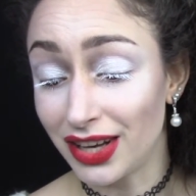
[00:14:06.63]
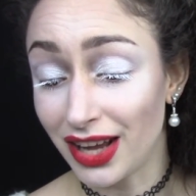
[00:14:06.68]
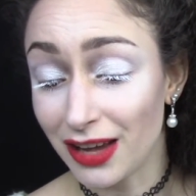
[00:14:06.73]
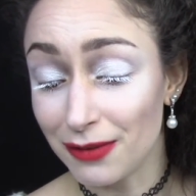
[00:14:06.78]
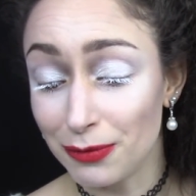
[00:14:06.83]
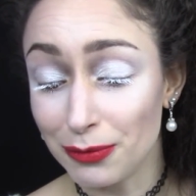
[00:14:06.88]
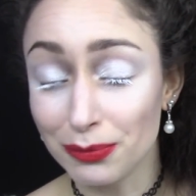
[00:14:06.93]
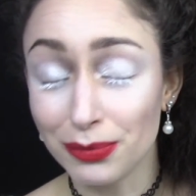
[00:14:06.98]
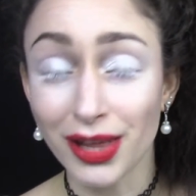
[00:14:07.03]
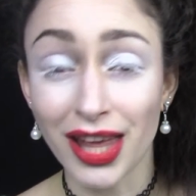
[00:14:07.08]
I've
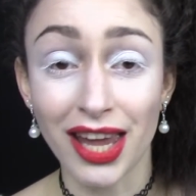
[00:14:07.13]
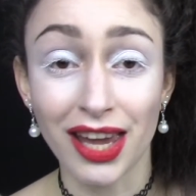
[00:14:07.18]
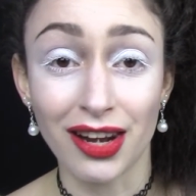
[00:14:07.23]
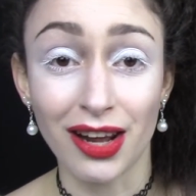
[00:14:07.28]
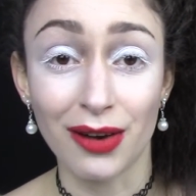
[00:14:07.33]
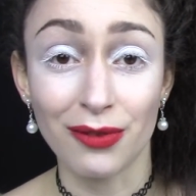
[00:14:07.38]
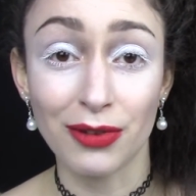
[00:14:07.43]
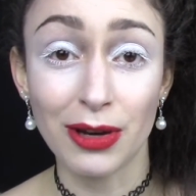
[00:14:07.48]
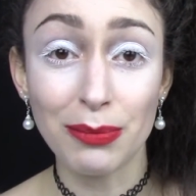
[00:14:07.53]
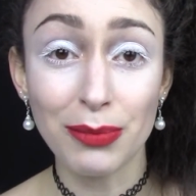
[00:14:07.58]
been playing it
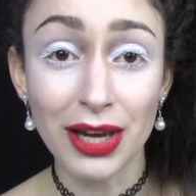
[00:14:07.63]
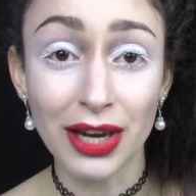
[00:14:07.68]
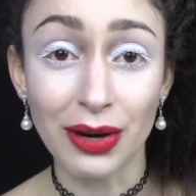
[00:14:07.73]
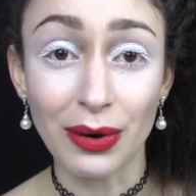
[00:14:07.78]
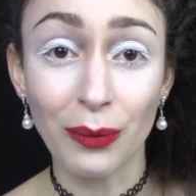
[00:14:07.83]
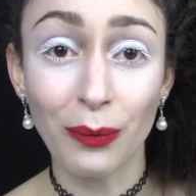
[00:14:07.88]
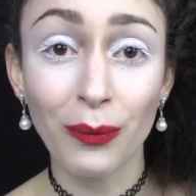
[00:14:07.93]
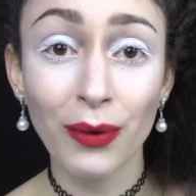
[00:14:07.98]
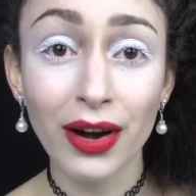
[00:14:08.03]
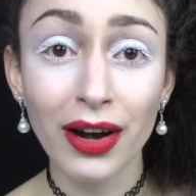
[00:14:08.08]
on repeat
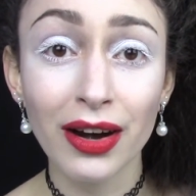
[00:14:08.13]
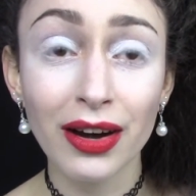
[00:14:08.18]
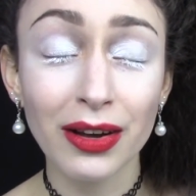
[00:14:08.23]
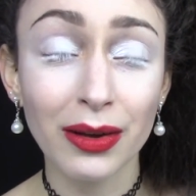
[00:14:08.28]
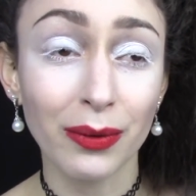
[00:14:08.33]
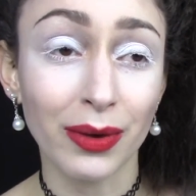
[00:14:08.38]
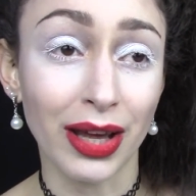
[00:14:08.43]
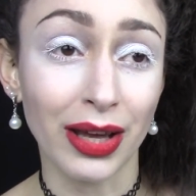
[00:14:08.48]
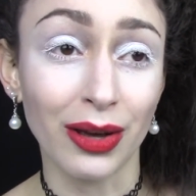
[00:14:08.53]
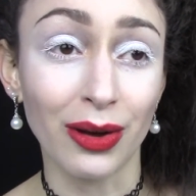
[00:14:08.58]
at work,
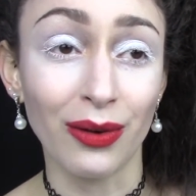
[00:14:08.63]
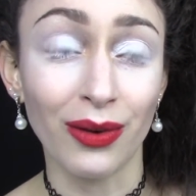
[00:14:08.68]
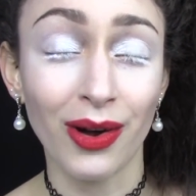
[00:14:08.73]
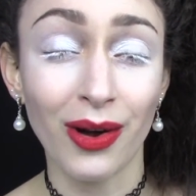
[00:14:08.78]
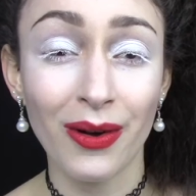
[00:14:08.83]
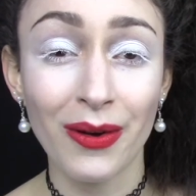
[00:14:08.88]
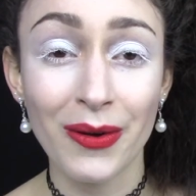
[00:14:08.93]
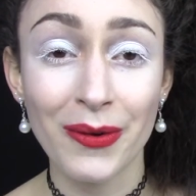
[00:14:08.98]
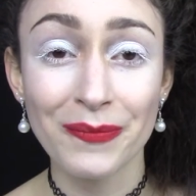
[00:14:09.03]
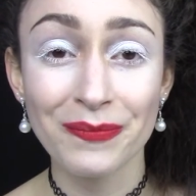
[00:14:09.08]
when I go
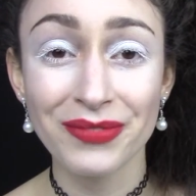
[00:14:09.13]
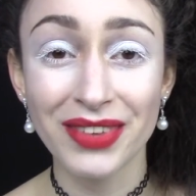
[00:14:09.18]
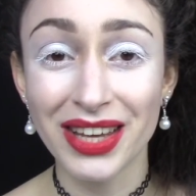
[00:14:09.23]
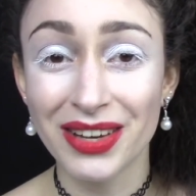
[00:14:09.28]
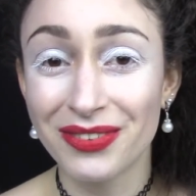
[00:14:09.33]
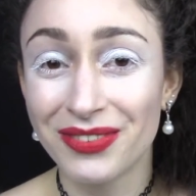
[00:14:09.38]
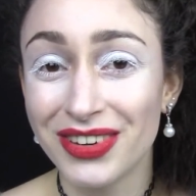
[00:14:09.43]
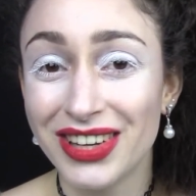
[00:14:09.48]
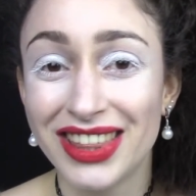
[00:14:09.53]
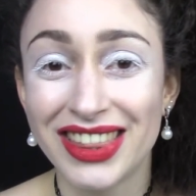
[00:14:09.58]
home,
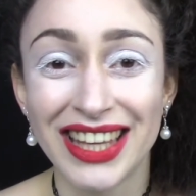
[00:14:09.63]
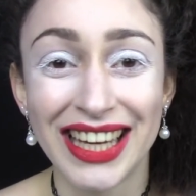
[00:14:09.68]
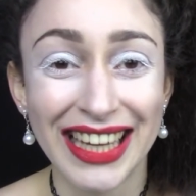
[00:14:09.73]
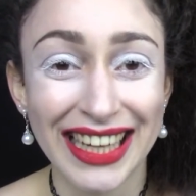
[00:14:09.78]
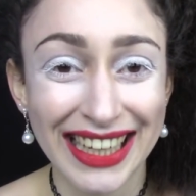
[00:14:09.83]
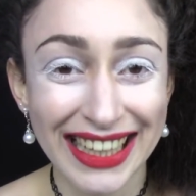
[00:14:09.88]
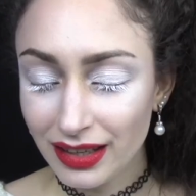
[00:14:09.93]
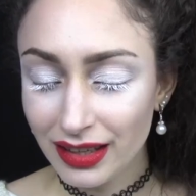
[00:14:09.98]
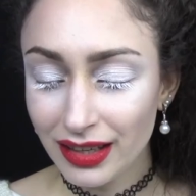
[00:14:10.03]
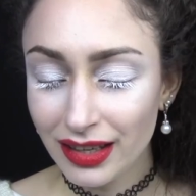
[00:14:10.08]

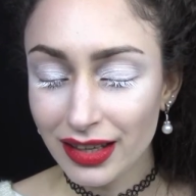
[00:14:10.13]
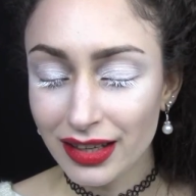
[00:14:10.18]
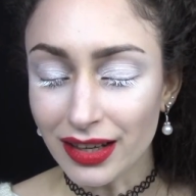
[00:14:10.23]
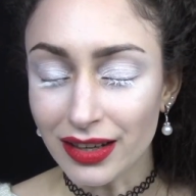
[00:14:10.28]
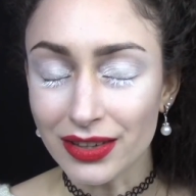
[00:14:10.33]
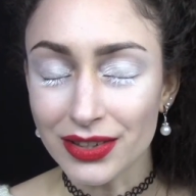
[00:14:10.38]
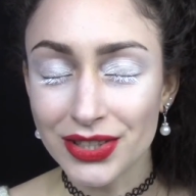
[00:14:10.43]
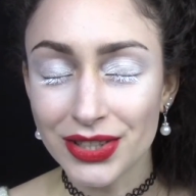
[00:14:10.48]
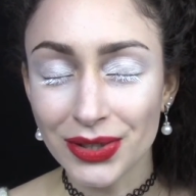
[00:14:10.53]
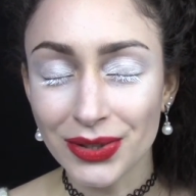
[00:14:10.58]
everything. And
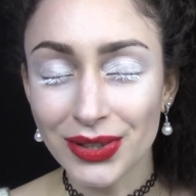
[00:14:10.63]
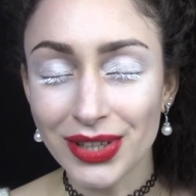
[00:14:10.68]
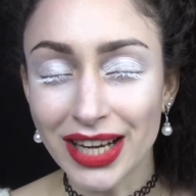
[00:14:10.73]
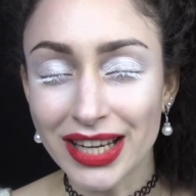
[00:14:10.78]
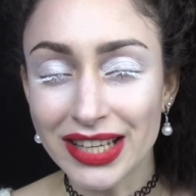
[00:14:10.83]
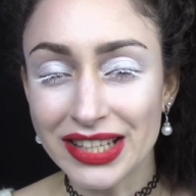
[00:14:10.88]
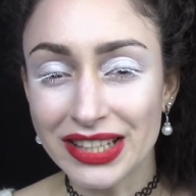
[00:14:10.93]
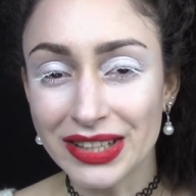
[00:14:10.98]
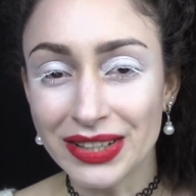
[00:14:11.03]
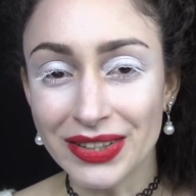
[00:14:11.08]
I'll show you
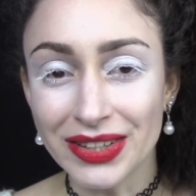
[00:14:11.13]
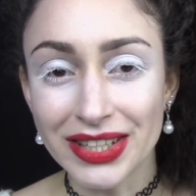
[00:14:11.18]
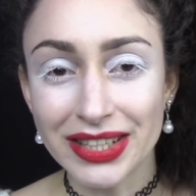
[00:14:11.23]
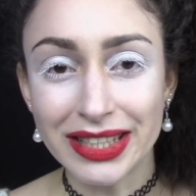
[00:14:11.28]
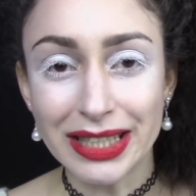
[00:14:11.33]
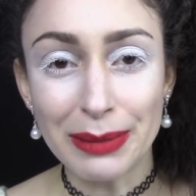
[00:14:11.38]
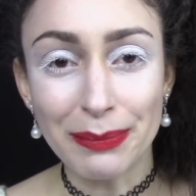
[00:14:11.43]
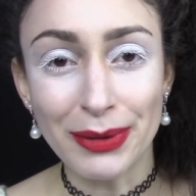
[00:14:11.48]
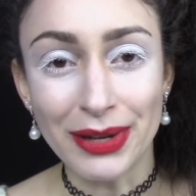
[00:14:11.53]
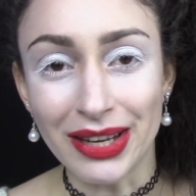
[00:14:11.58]
guys a little snippet